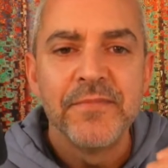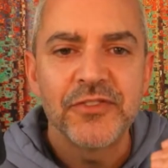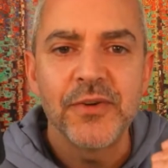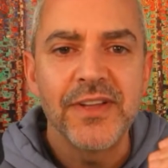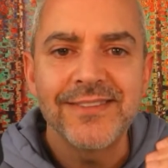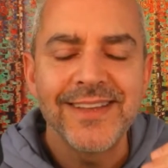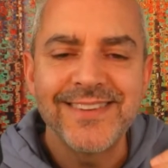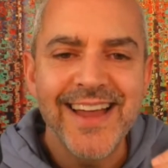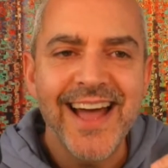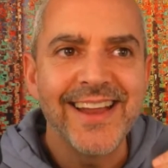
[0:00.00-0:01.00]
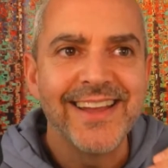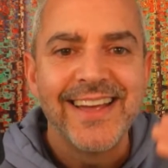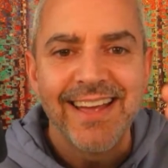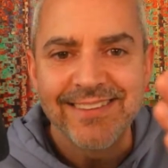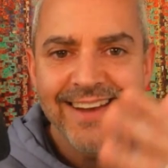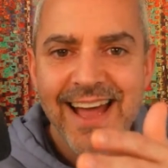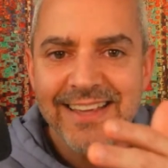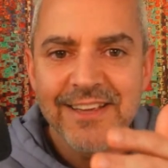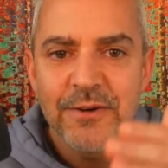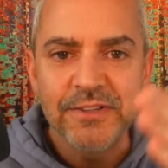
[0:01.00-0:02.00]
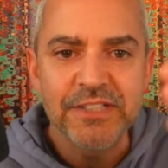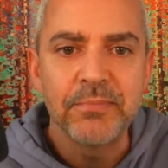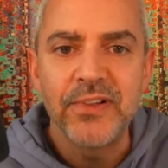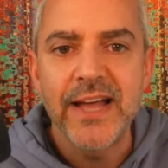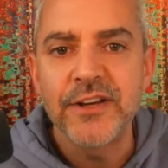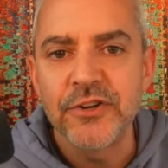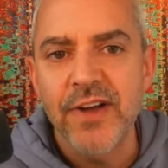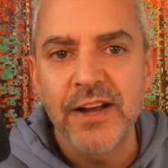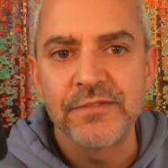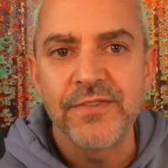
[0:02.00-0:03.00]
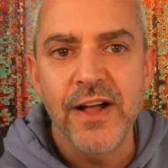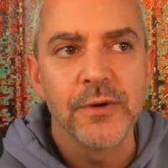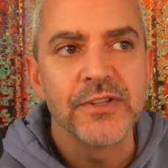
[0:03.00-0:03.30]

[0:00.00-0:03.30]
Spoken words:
So it's not you. It's the plan you're trying to follow.